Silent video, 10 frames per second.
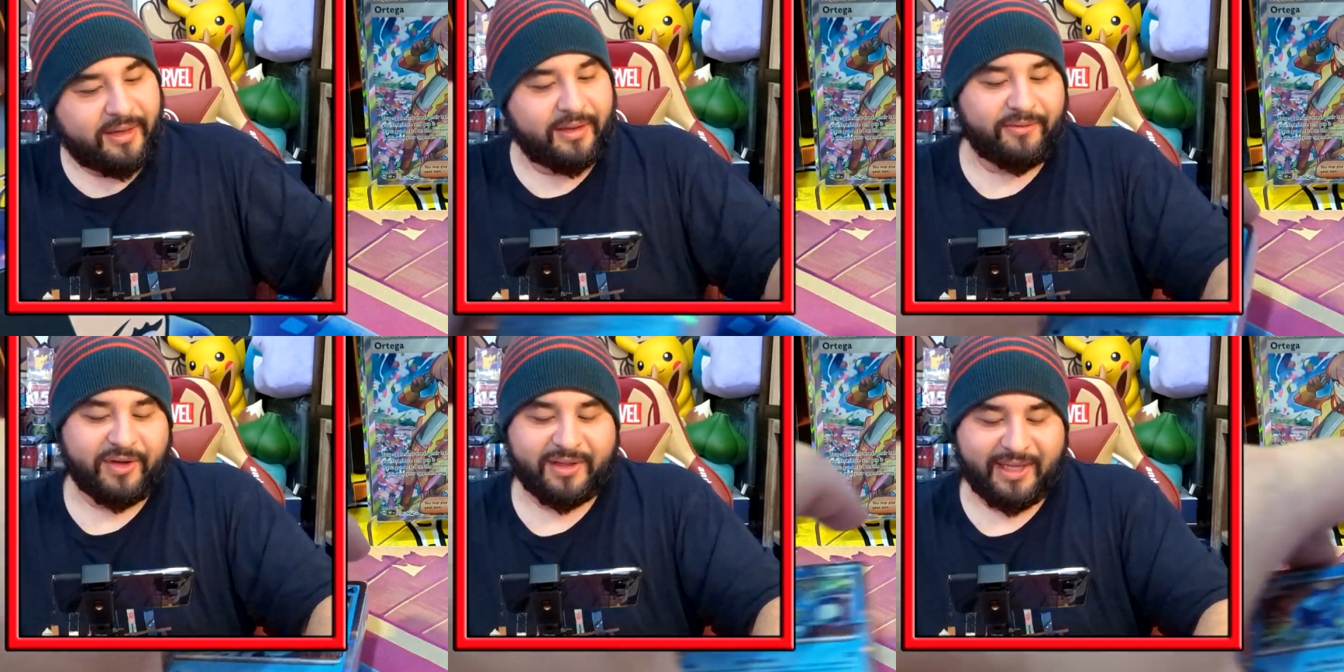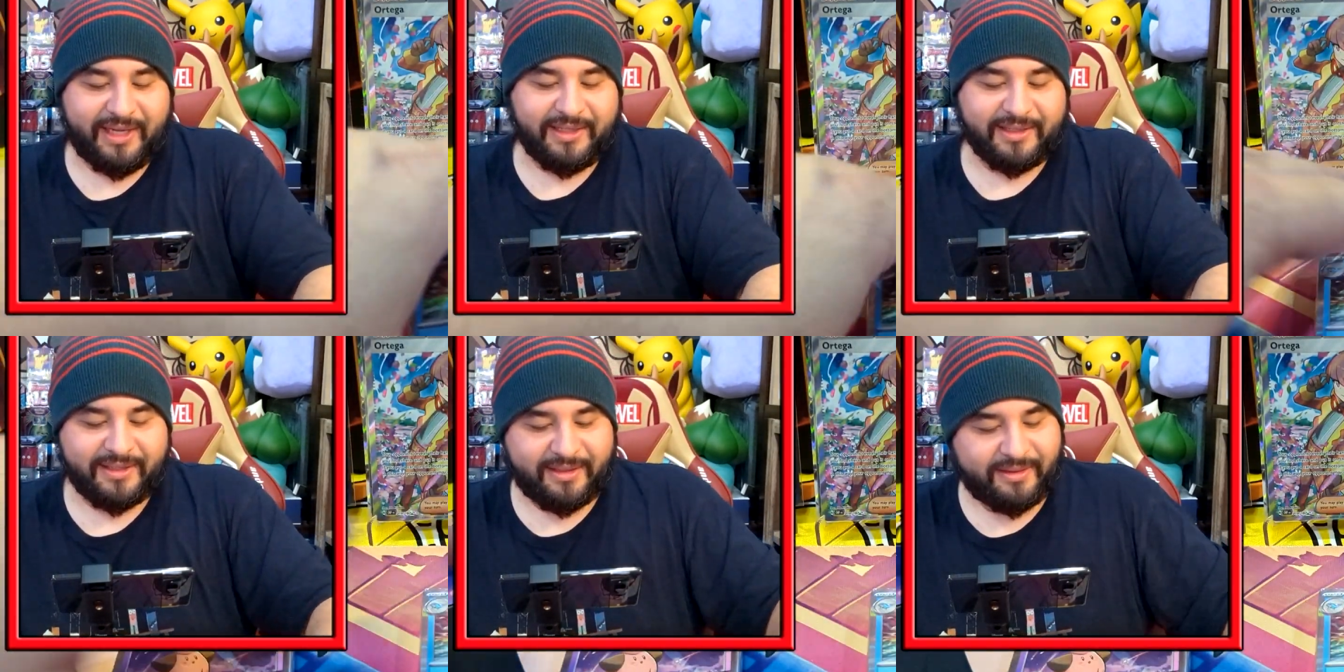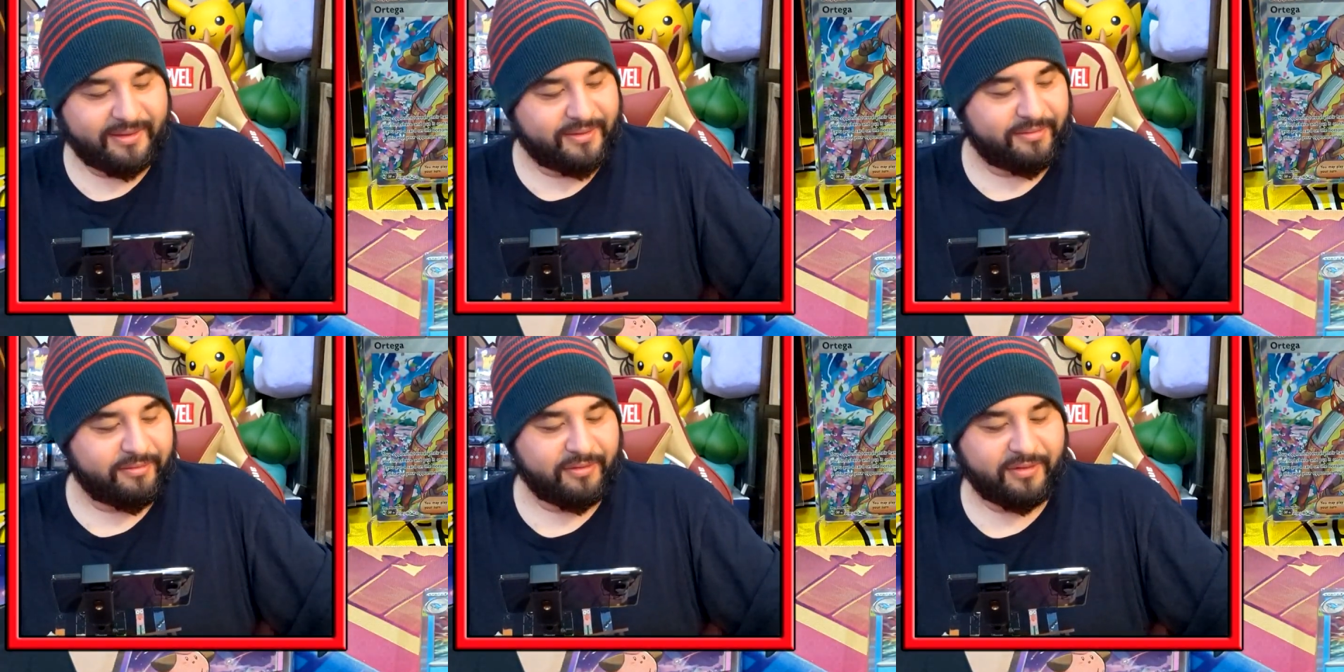you've got these.
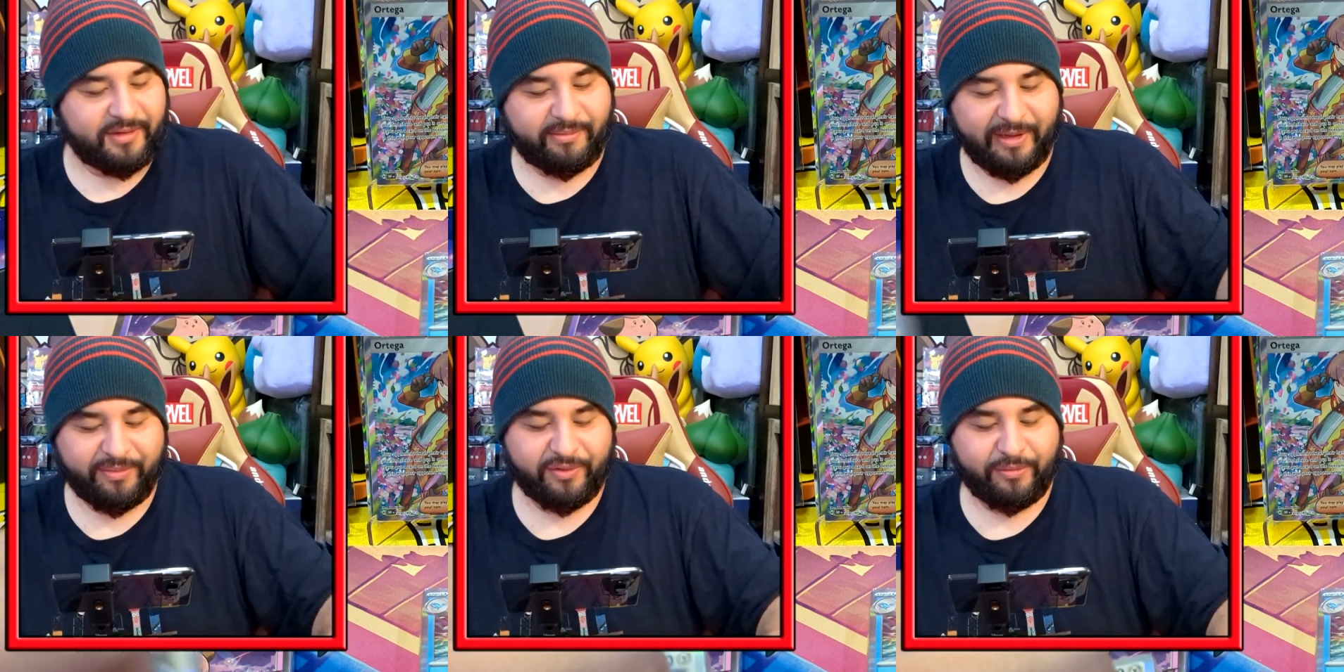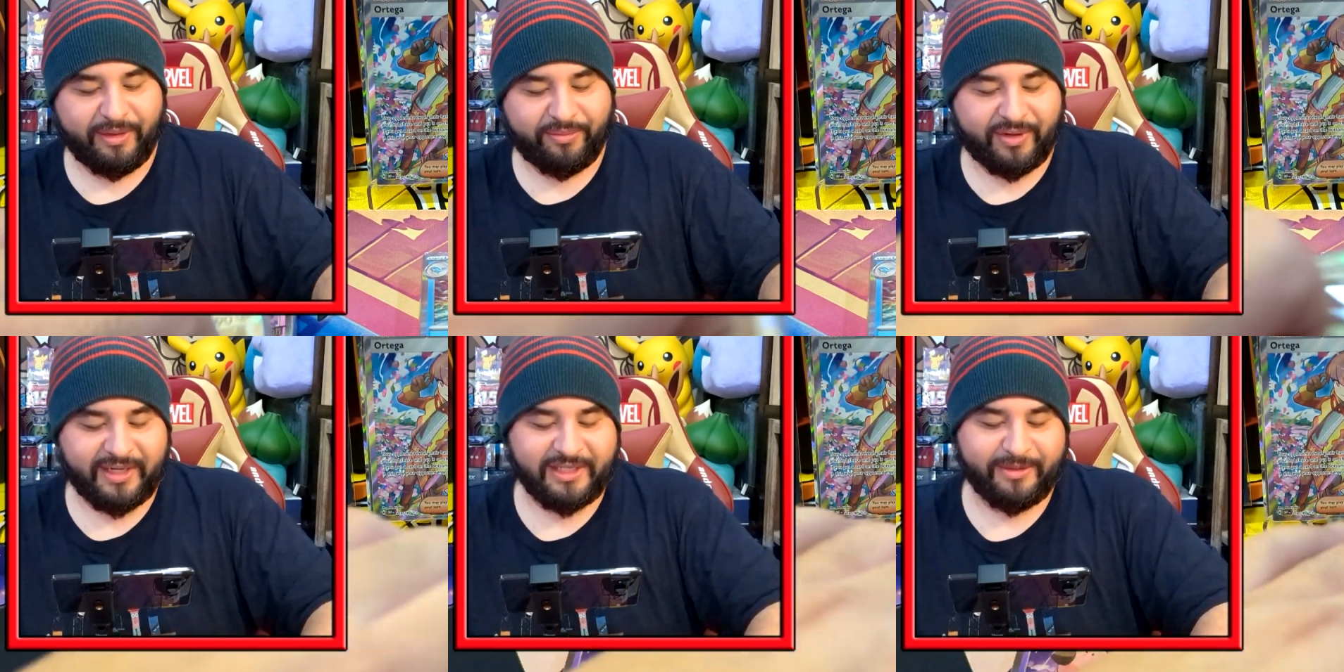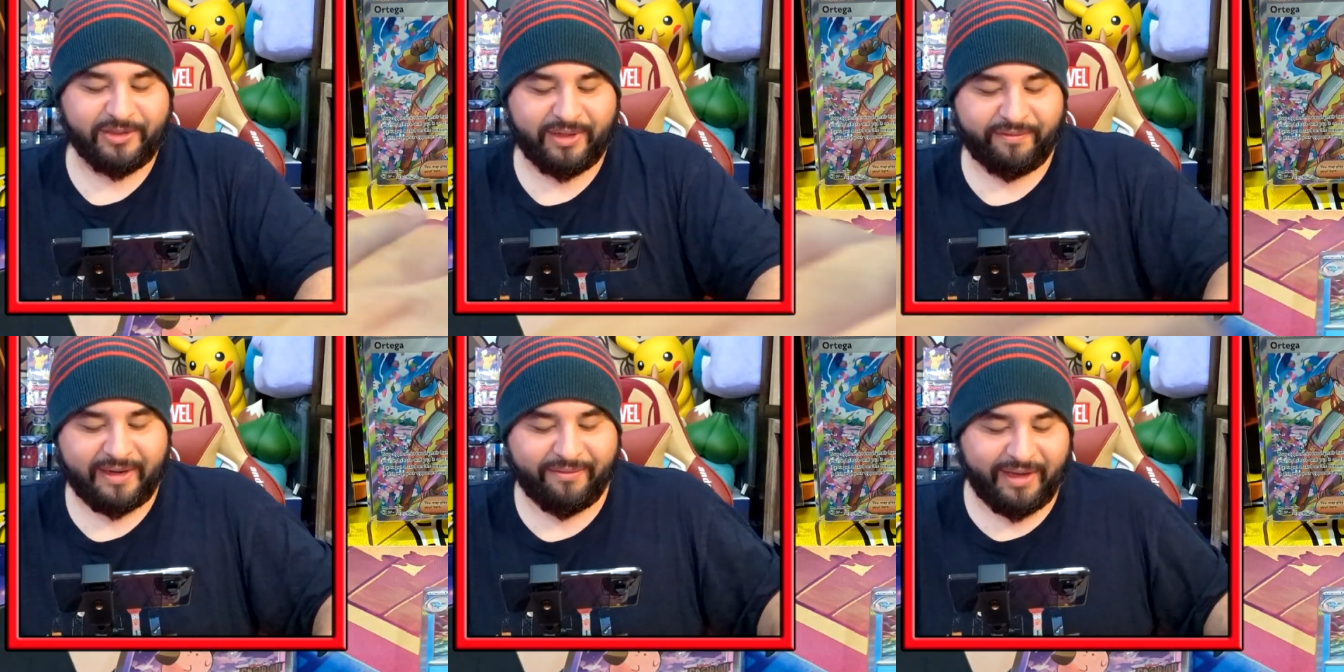People normally price them at
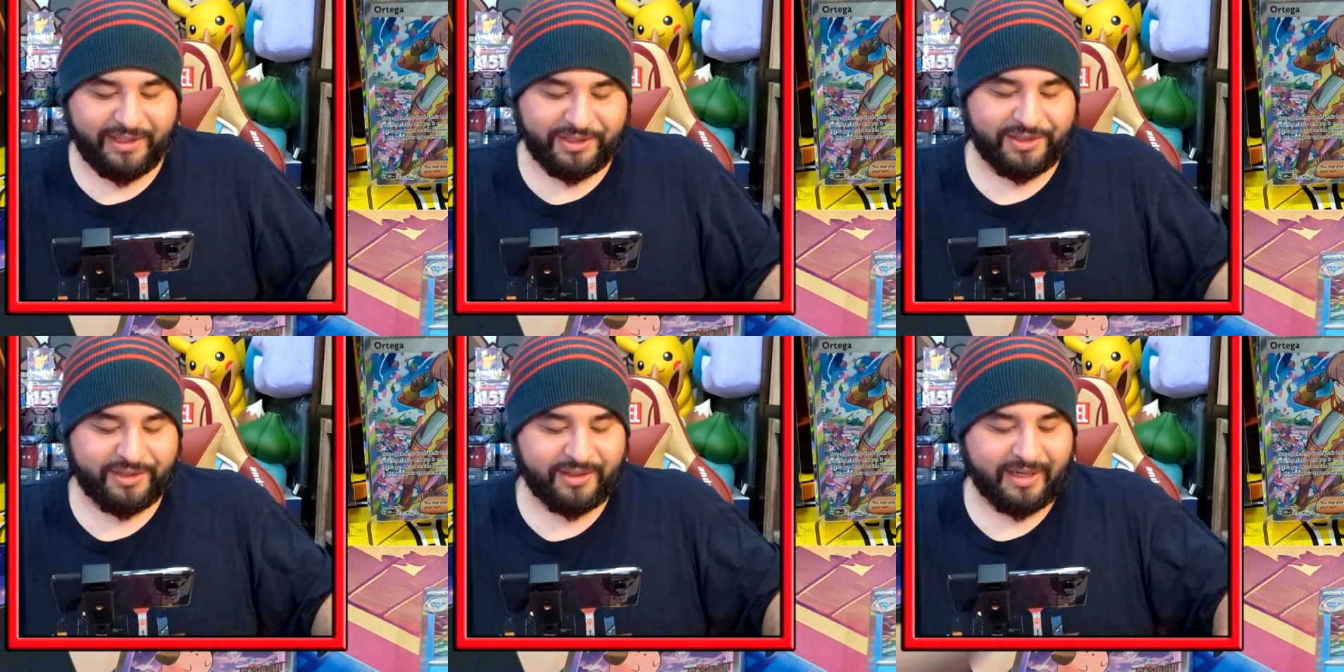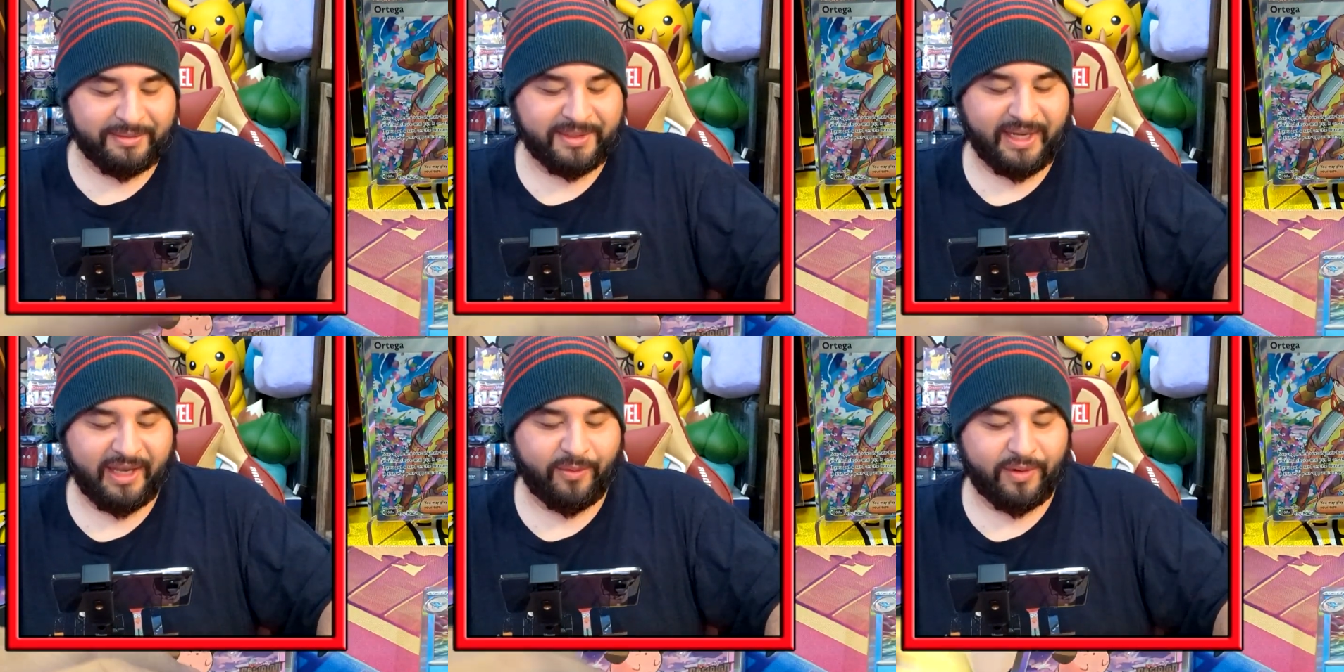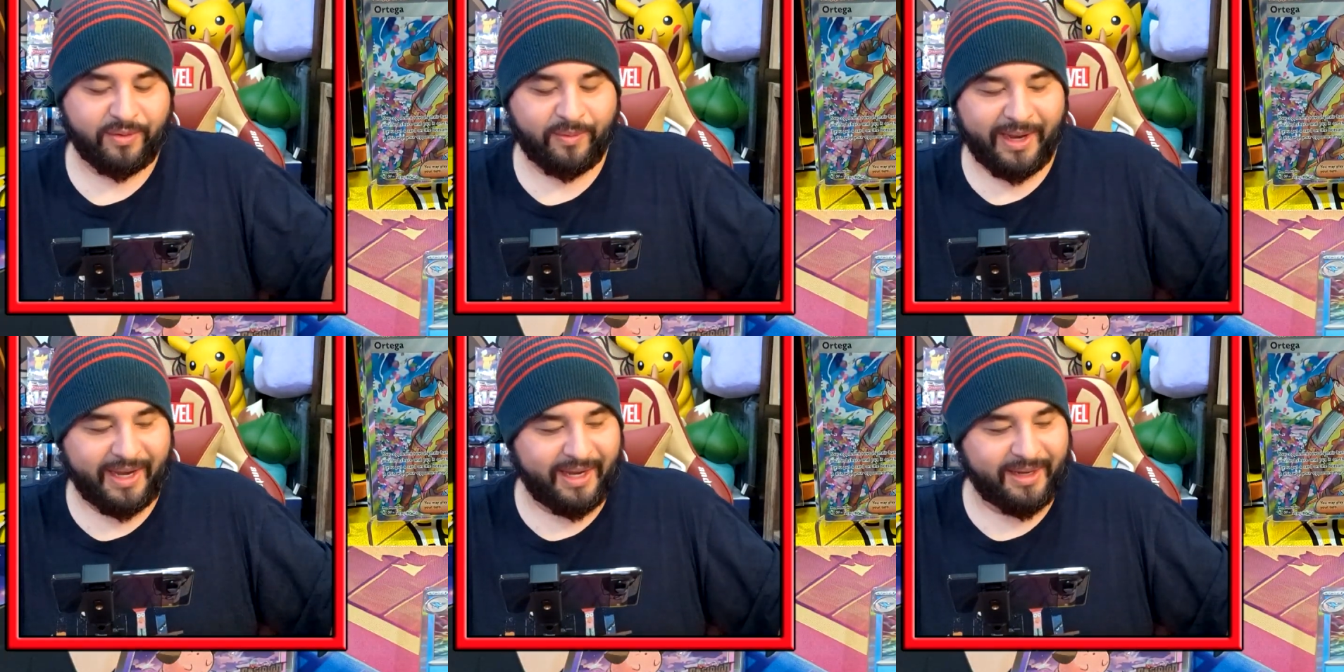25 each. I'm taking one
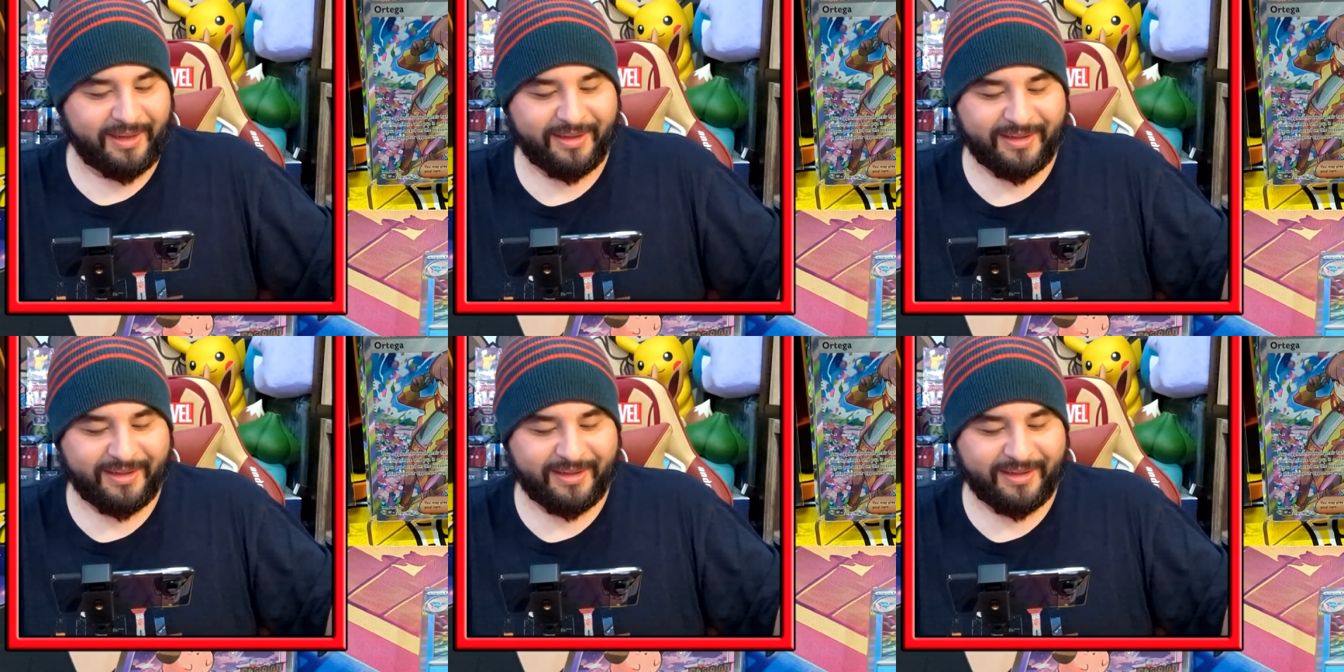away.